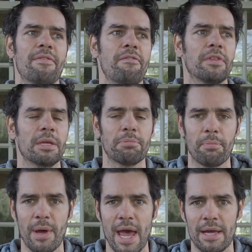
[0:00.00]
have everything
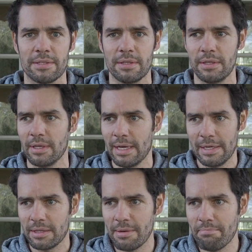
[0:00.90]
prepared to the
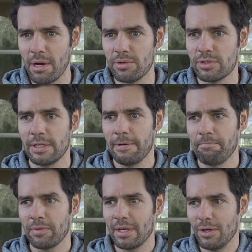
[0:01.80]
most
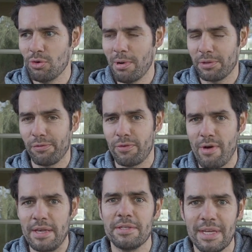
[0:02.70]
almost
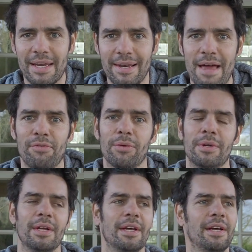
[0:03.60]
forensic level.
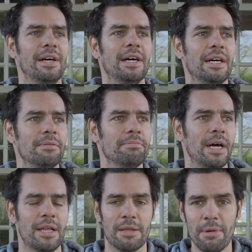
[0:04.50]
And
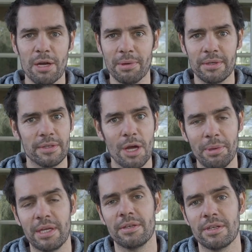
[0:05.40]
at the moment,
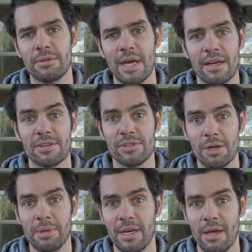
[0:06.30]
nobody can do that because
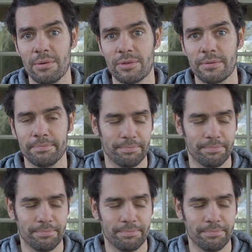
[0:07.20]
nobody knows.